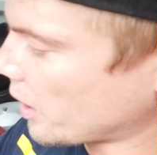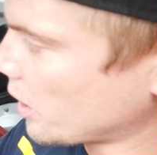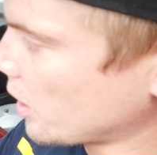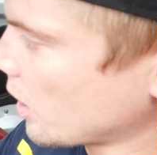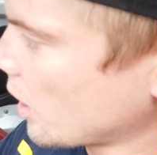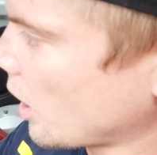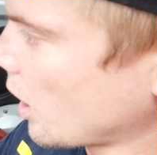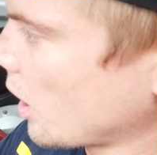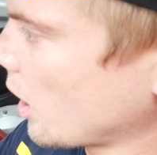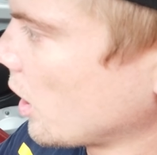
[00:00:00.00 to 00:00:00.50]

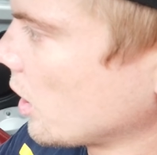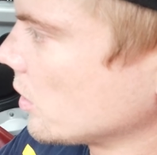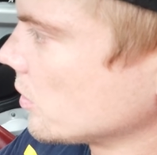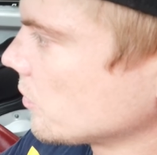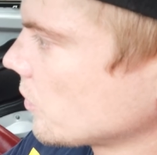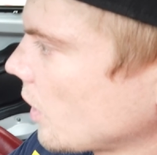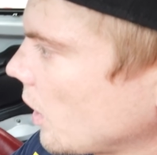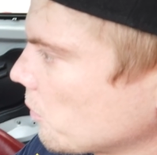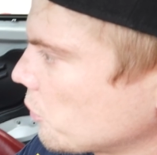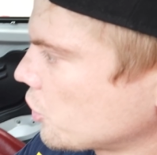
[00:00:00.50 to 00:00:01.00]

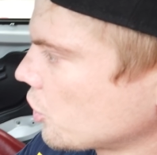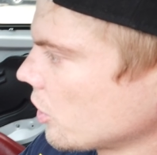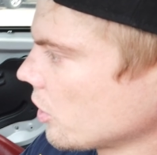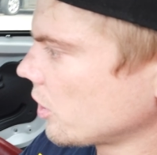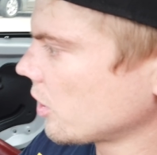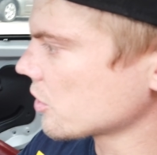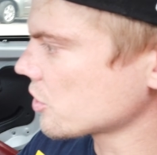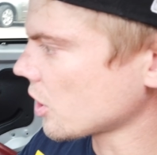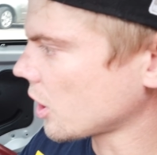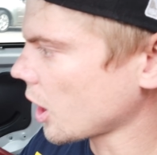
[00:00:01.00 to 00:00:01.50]
I'm sure
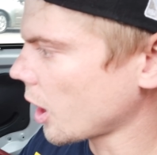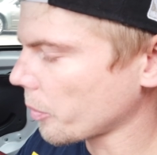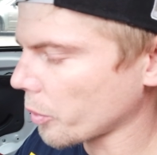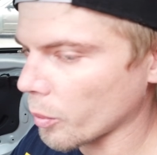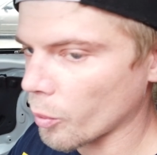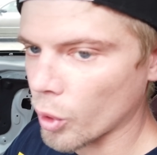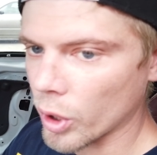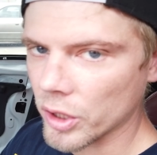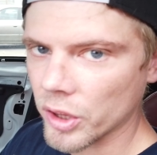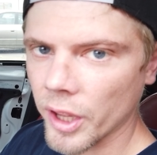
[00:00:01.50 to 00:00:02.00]
there's a couple
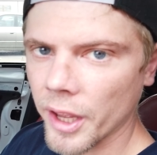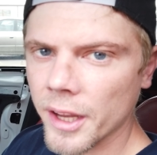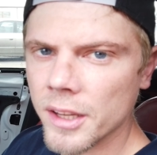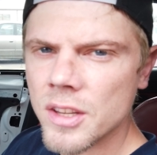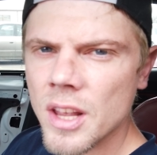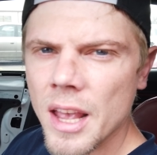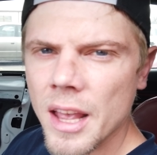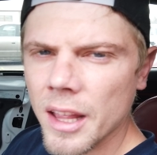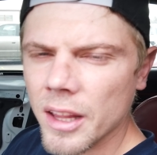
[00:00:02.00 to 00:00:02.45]
more things.